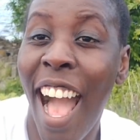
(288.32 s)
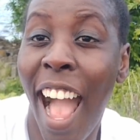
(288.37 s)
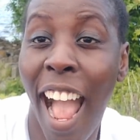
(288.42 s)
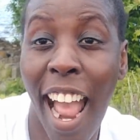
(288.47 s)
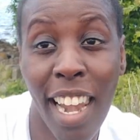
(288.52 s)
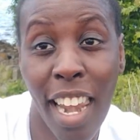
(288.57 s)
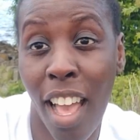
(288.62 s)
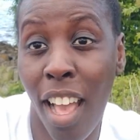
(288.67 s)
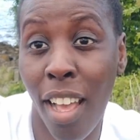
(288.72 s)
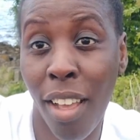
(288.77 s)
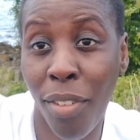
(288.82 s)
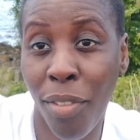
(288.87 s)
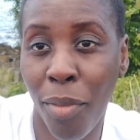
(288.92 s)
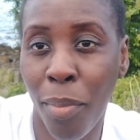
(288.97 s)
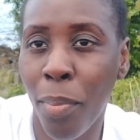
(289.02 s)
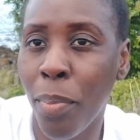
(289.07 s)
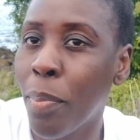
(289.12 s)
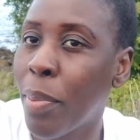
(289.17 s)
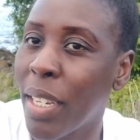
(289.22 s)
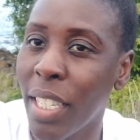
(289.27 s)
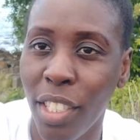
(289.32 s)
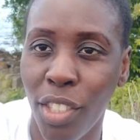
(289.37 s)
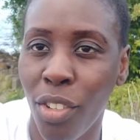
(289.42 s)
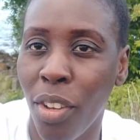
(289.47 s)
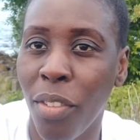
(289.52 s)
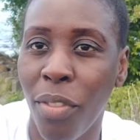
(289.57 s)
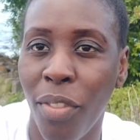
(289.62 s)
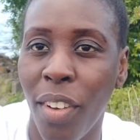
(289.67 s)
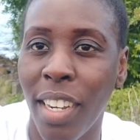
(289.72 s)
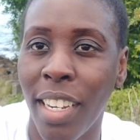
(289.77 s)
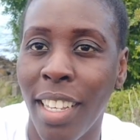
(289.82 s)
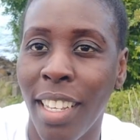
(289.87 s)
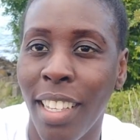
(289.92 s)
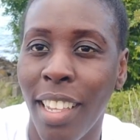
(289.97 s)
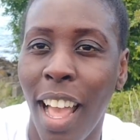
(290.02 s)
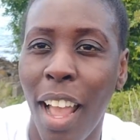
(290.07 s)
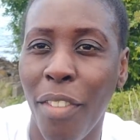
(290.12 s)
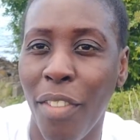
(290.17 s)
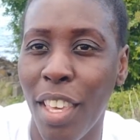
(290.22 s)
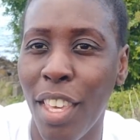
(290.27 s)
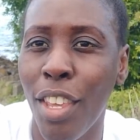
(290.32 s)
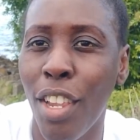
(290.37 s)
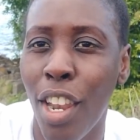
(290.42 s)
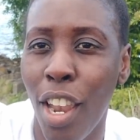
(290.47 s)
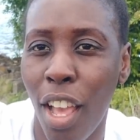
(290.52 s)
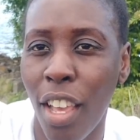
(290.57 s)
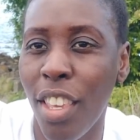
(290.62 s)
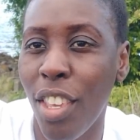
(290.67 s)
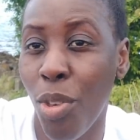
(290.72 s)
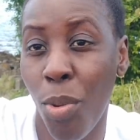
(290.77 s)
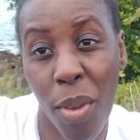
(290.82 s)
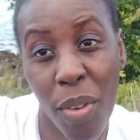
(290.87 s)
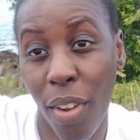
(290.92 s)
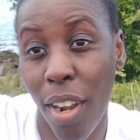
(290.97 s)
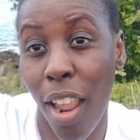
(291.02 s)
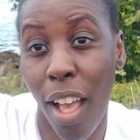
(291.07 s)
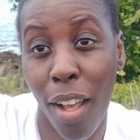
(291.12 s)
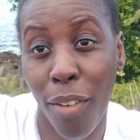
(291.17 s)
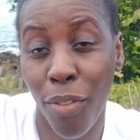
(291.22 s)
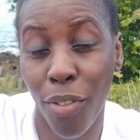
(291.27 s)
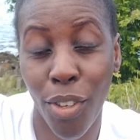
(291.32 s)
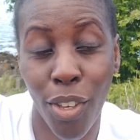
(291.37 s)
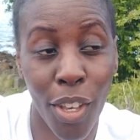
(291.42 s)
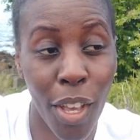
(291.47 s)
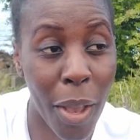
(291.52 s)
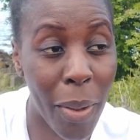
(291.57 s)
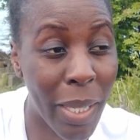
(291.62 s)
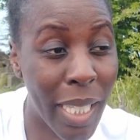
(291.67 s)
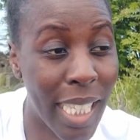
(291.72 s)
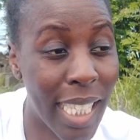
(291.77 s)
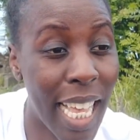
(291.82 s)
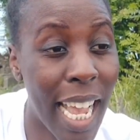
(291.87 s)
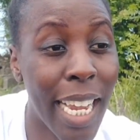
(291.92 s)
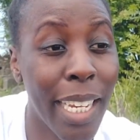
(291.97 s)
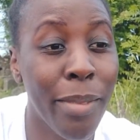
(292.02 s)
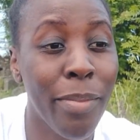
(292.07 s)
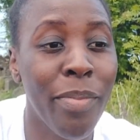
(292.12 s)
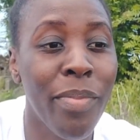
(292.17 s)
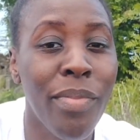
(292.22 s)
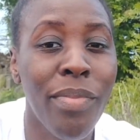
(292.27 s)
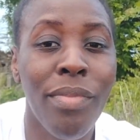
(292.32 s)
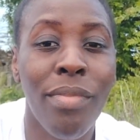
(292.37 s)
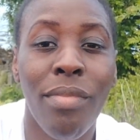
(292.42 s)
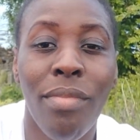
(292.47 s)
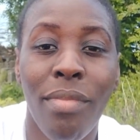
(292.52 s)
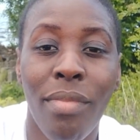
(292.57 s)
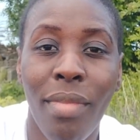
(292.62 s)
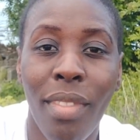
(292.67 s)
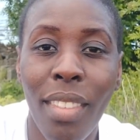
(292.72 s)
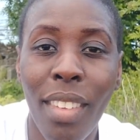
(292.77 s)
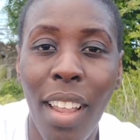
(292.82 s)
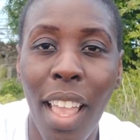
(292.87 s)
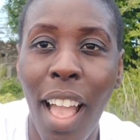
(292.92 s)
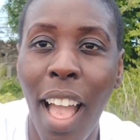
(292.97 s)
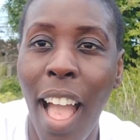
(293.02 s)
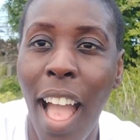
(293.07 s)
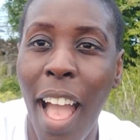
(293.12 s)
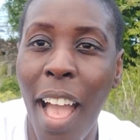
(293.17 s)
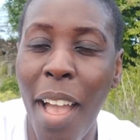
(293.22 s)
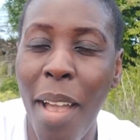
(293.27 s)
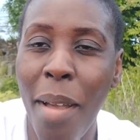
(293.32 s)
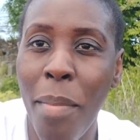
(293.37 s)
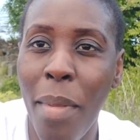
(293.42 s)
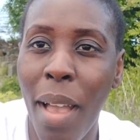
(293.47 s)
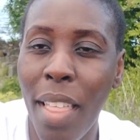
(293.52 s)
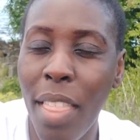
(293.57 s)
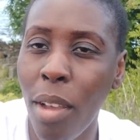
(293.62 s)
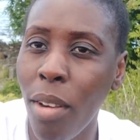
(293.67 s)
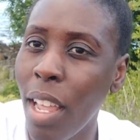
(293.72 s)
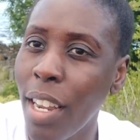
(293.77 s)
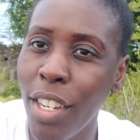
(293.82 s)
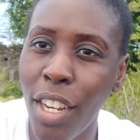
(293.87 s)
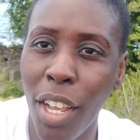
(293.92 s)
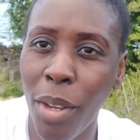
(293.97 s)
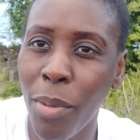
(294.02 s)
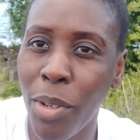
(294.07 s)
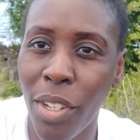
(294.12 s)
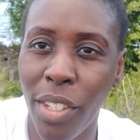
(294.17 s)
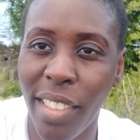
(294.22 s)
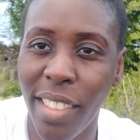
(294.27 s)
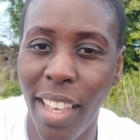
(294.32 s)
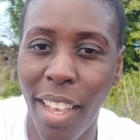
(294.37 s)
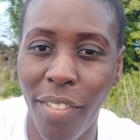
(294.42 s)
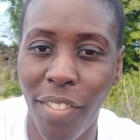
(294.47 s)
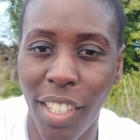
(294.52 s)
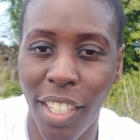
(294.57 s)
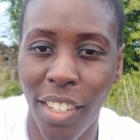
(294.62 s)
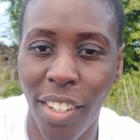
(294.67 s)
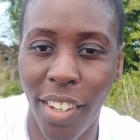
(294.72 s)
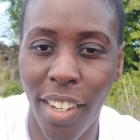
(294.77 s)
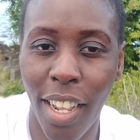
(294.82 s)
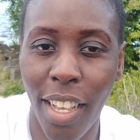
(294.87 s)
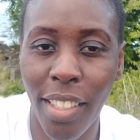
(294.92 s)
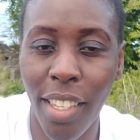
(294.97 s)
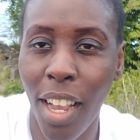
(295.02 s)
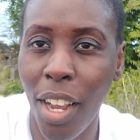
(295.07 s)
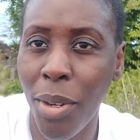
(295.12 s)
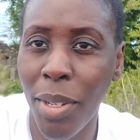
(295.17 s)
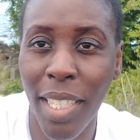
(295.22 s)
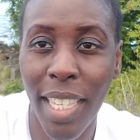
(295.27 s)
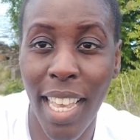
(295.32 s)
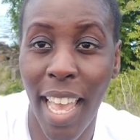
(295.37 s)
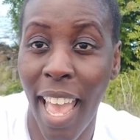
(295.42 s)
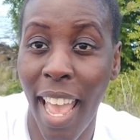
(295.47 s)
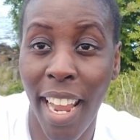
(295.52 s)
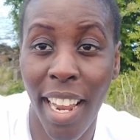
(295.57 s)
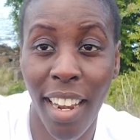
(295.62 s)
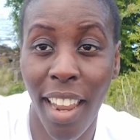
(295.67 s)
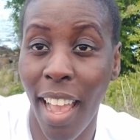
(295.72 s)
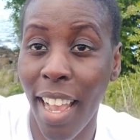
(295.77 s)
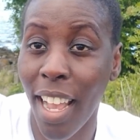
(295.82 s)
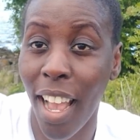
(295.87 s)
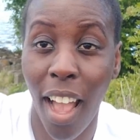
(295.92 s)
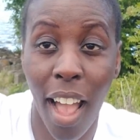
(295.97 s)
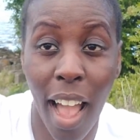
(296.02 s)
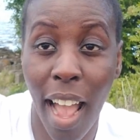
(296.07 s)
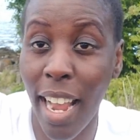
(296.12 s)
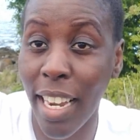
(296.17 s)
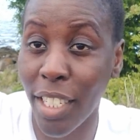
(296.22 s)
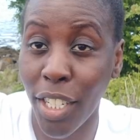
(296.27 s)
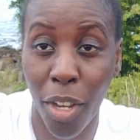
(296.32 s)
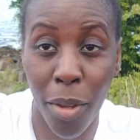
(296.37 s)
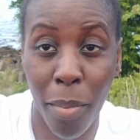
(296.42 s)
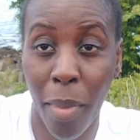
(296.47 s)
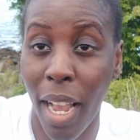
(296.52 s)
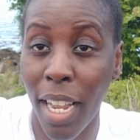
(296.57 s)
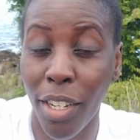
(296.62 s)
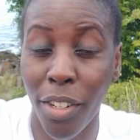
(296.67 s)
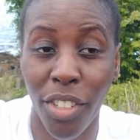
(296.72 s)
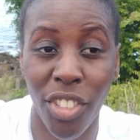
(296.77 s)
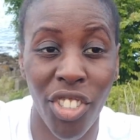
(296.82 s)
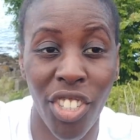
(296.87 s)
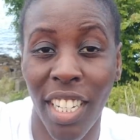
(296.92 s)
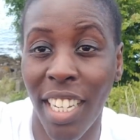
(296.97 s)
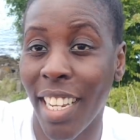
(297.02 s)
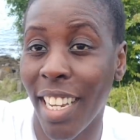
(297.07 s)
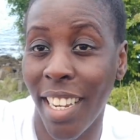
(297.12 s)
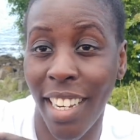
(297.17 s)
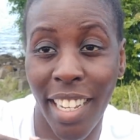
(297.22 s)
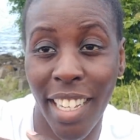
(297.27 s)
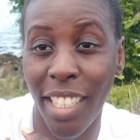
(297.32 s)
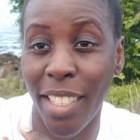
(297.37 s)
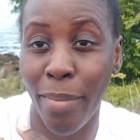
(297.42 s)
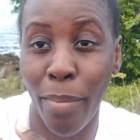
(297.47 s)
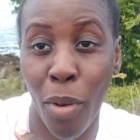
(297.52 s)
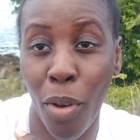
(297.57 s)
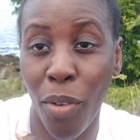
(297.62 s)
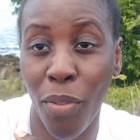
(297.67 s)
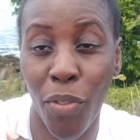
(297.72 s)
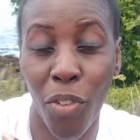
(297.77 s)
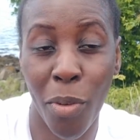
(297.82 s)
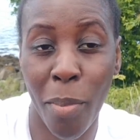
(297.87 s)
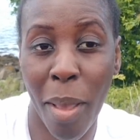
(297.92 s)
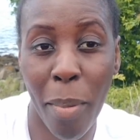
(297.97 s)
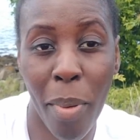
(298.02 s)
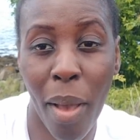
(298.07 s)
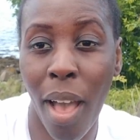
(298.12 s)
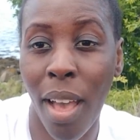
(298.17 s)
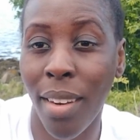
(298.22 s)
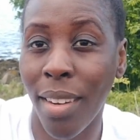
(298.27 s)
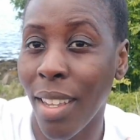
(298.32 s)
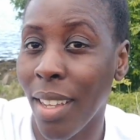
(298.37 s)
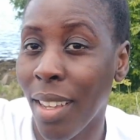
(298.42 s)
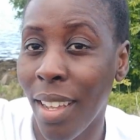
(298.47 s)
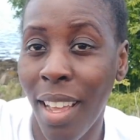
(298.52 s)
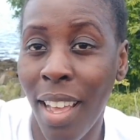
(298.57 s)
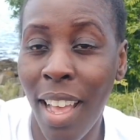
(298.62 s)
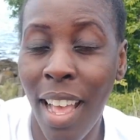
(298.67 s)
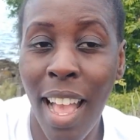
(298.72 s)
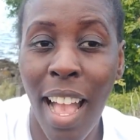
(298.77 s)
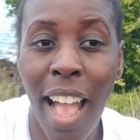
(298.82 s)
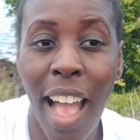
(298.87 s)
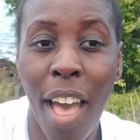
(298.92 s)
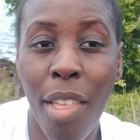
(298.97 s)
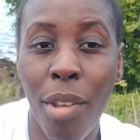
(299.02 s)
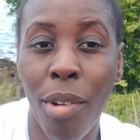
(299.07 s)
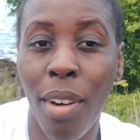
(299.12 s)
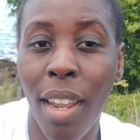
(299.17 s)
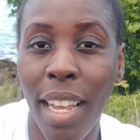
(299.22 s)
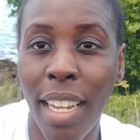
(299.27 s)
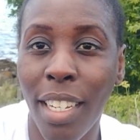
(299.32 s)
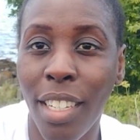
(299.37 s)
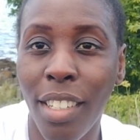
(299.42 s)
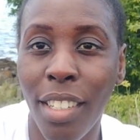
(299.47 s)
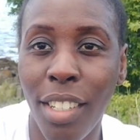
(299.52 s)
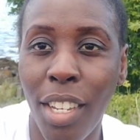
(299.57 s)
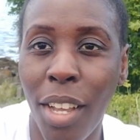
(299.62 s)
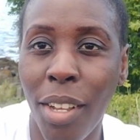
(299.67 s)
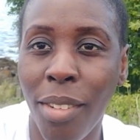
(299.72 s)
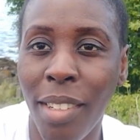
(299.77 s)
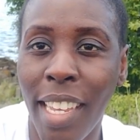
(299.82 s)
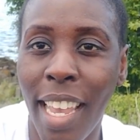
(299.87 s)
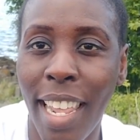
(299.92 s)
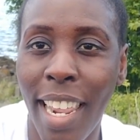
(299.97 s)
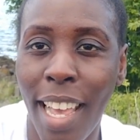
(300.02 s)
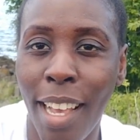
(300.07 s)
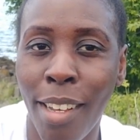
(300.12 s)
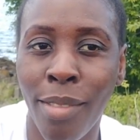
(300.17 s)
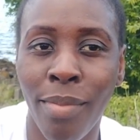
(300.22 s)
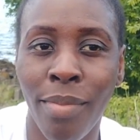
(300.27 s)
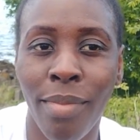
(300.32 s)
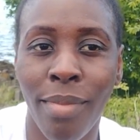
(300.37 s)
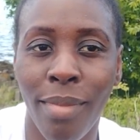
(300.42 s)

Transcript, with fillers: I laughed but it's not funny. I think you you either laugh or you go insane. Um, and they're like, no, we're not serving you. And I was like, oh, it's okay. Like, I don't mind not drinking. It's more for my partner. And they were like, no, get out.